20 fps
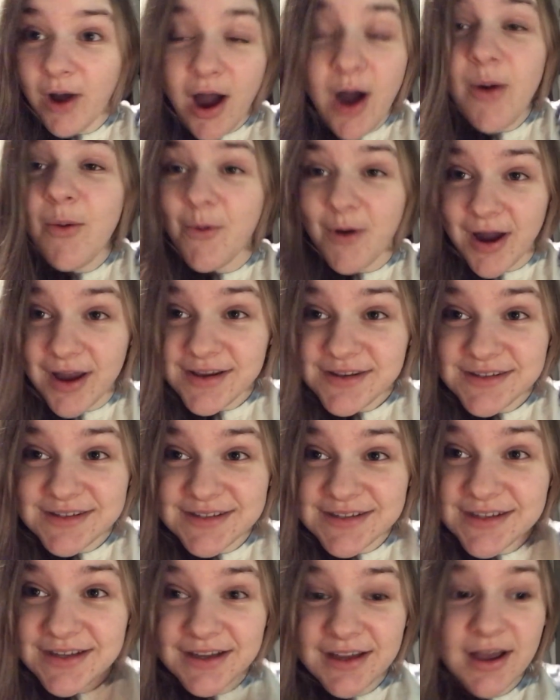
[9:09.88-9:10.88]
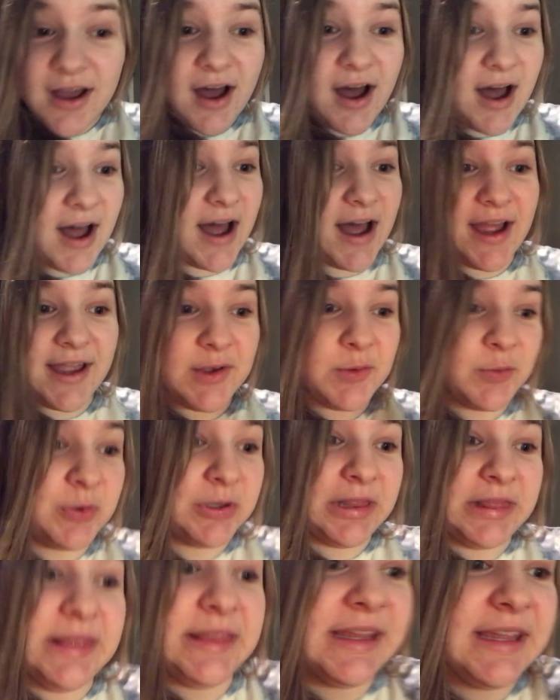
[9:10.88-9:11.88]
What? I will
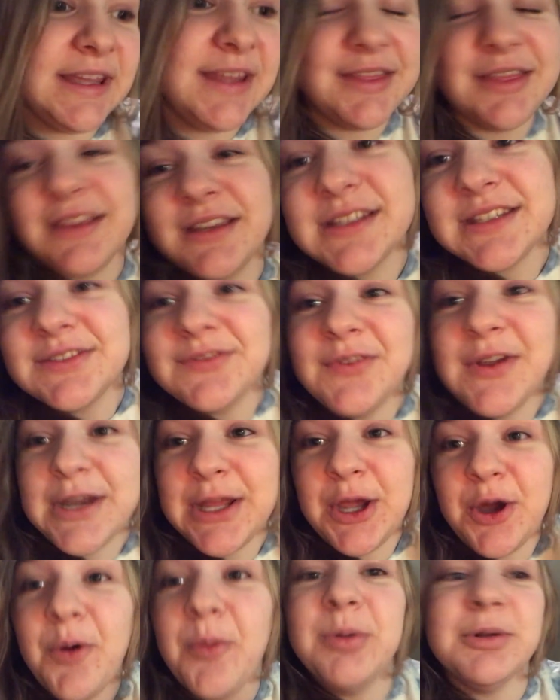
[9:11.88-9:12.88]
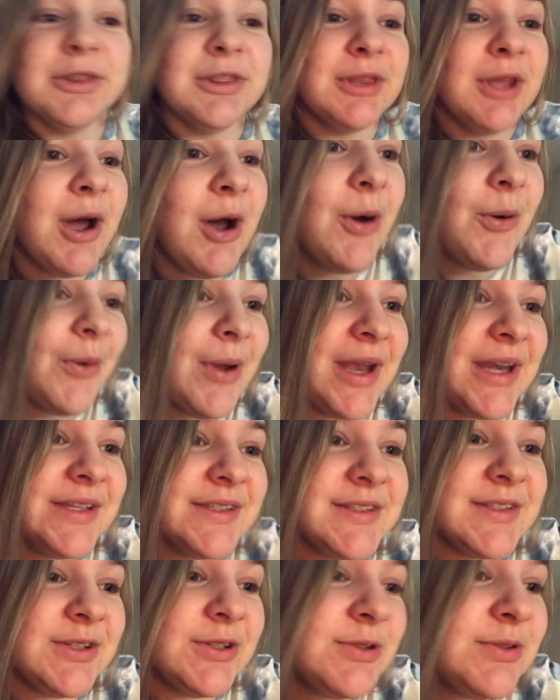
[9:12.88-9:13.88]
link this video below. It is
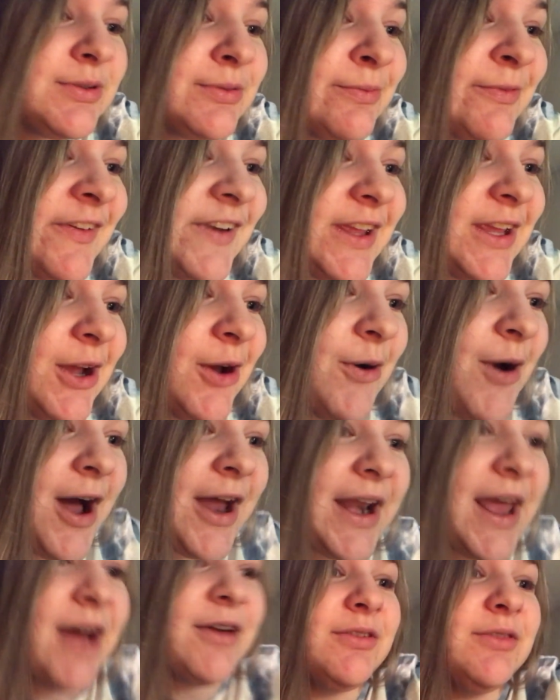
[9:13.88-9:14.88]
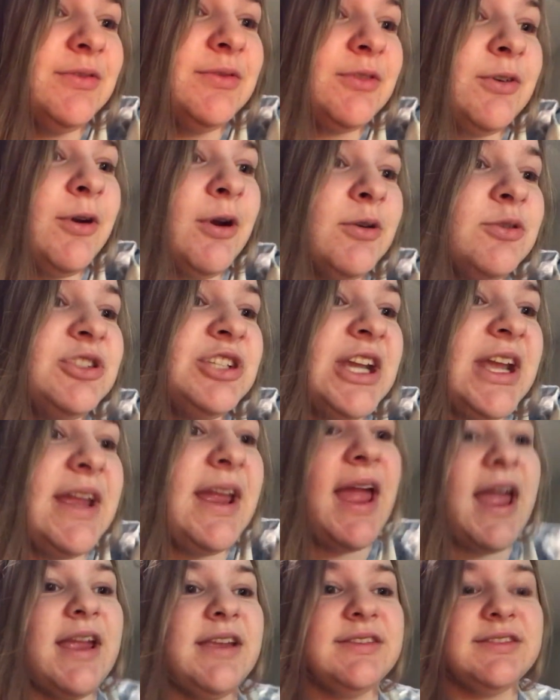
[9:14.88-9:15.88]
a YouTube video on how to crochet
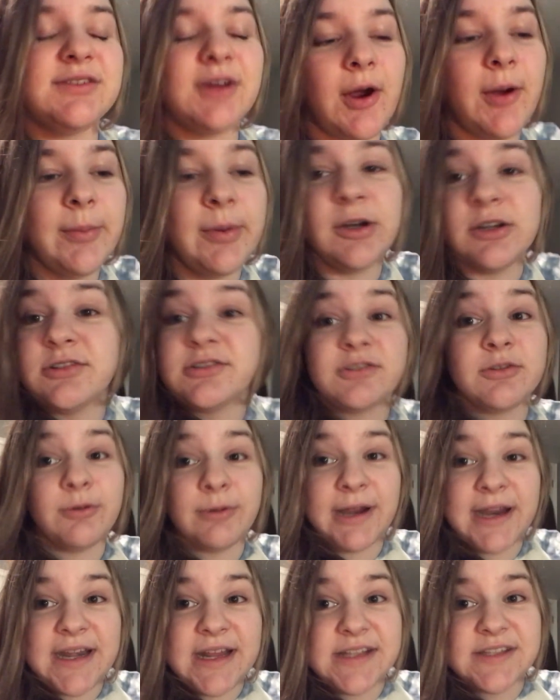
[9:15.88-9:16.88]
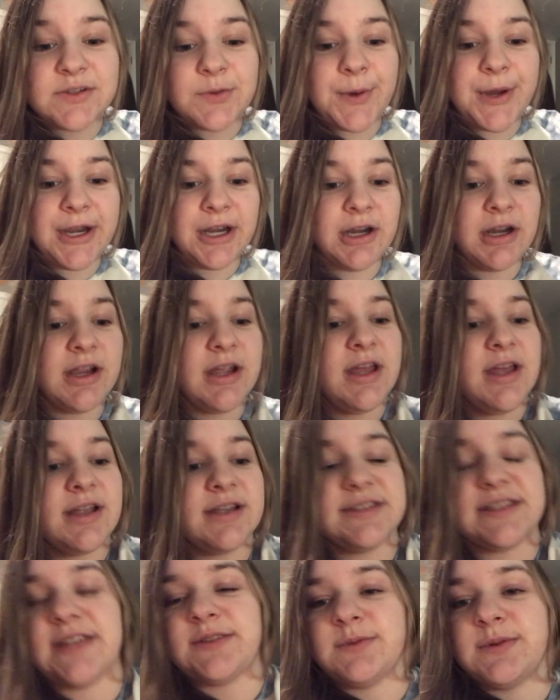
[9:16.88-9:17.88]
a Starburst Granny Square,
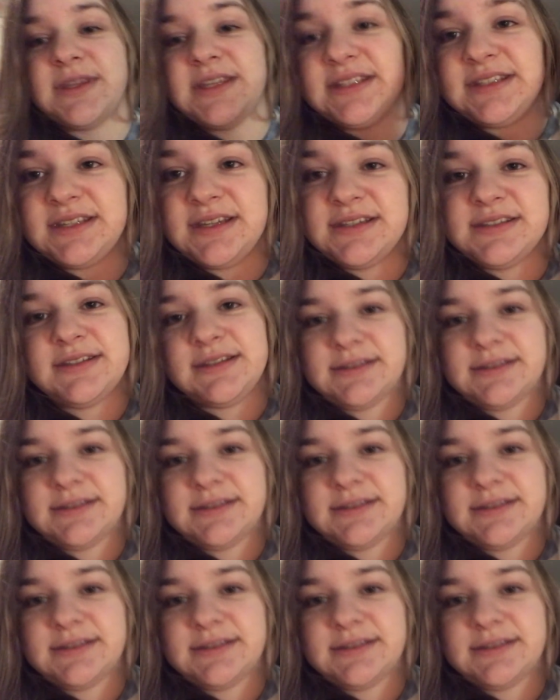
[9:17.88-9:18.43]
because that's what this is.